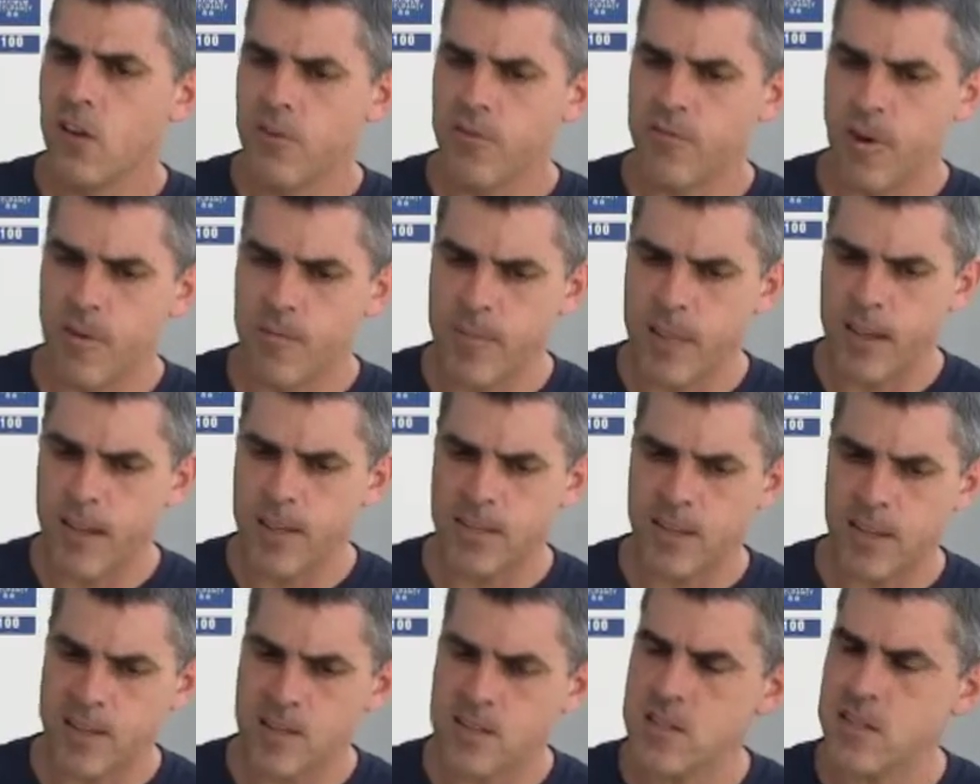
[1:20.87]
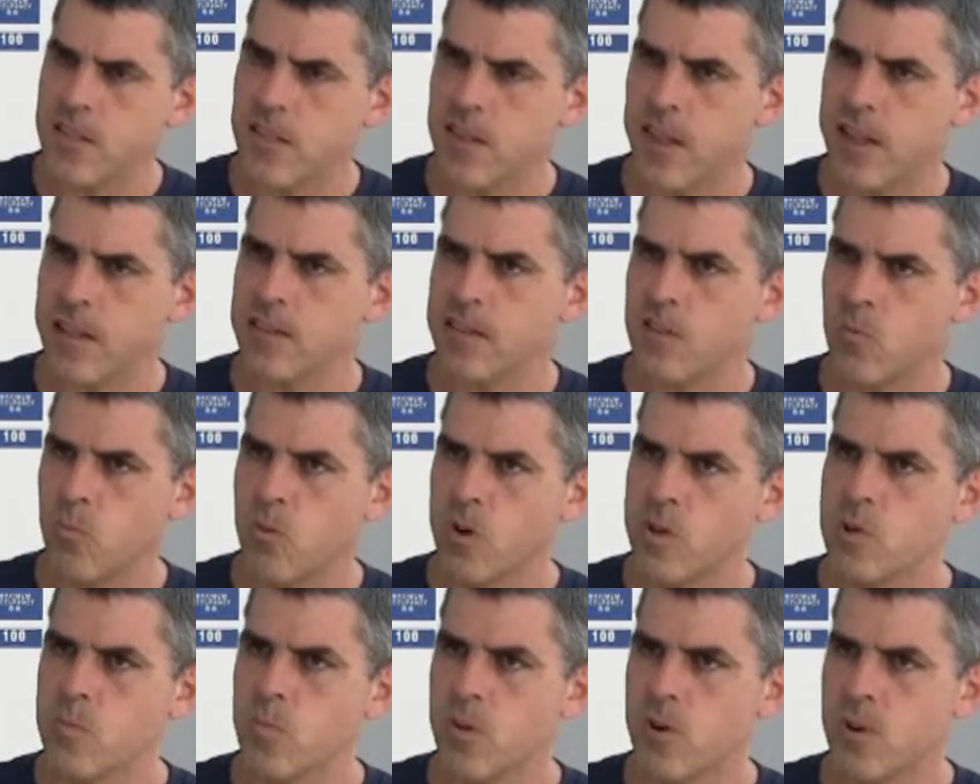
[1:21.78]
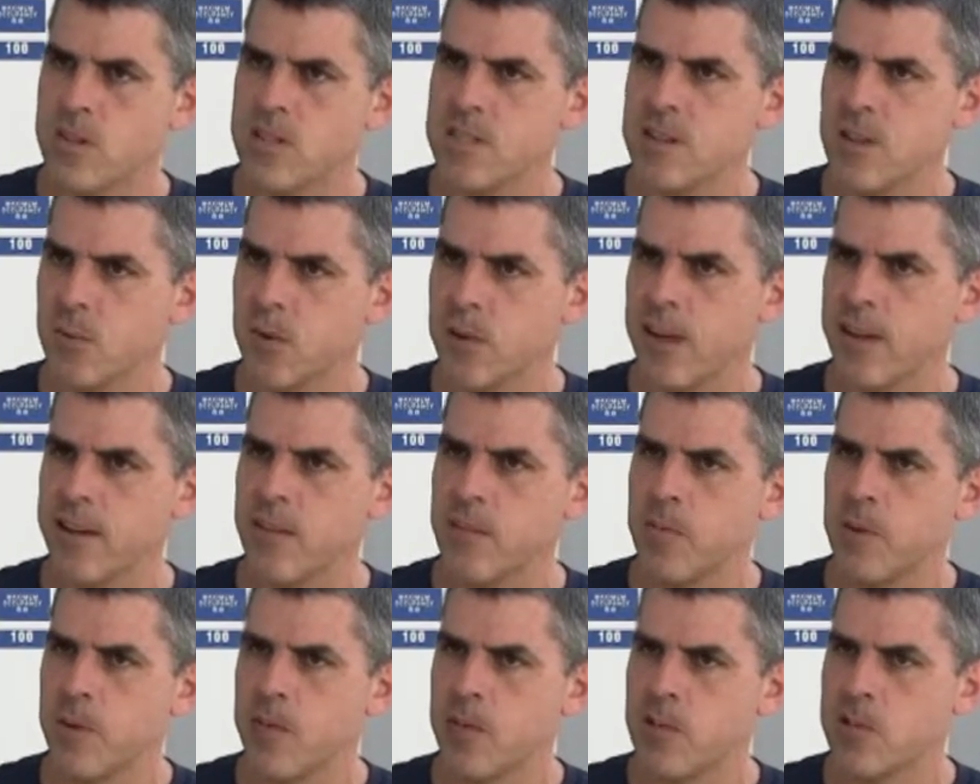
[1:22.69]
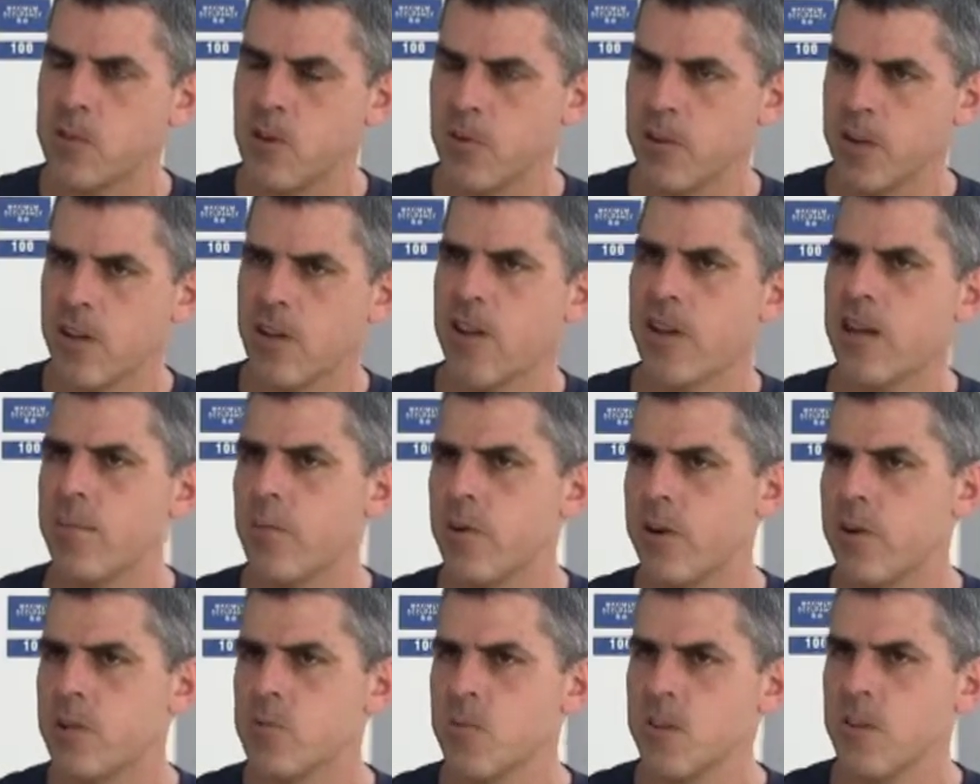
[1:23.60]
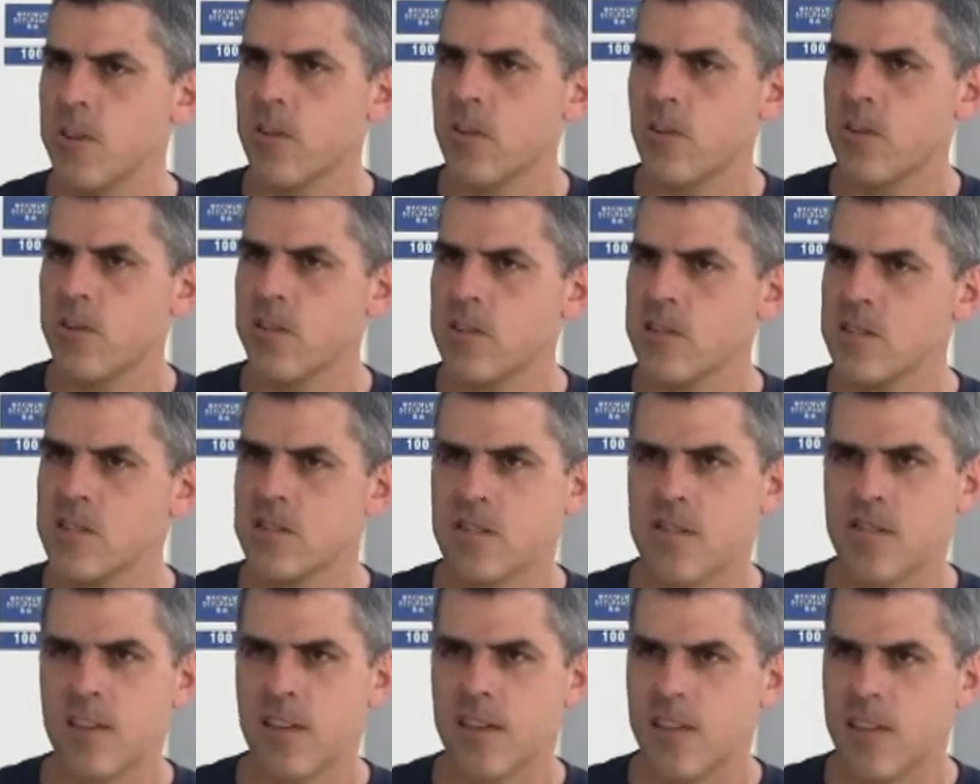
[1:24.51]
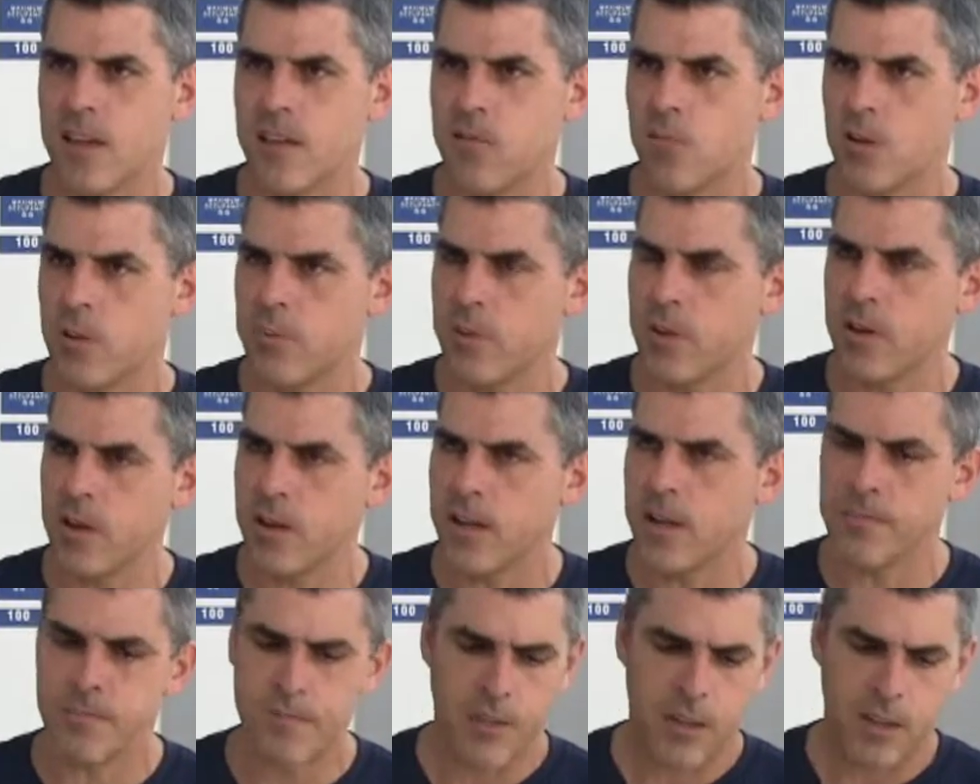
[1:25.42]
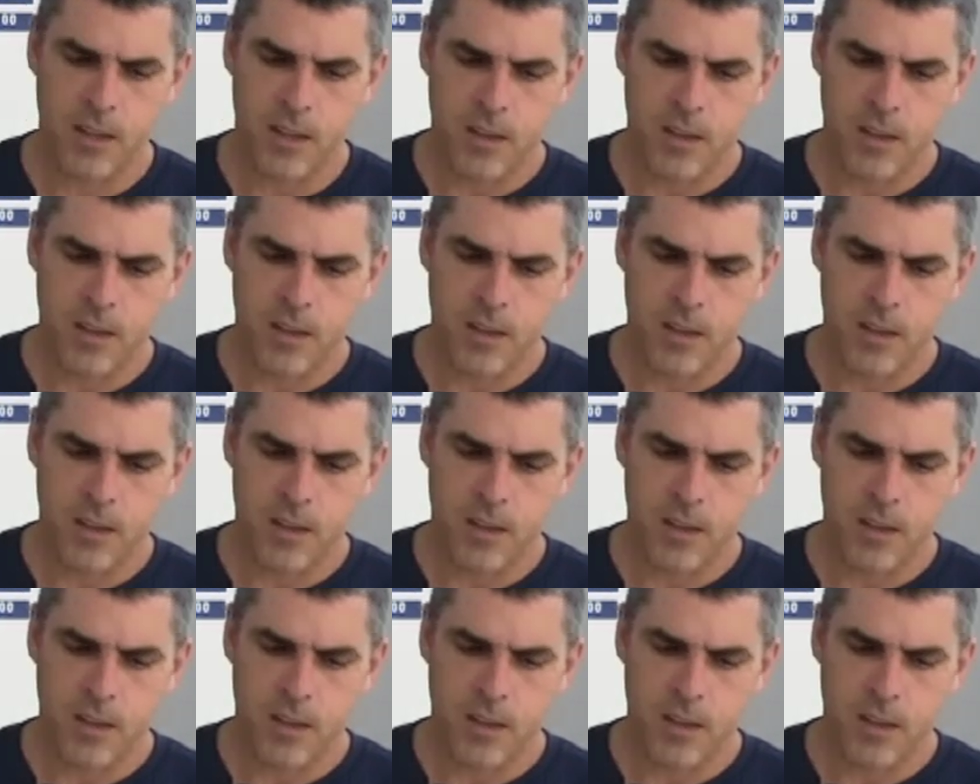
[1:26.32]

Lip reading: From that, they select which works they would like to be in the show in collaboration with the artist, and then we put it up.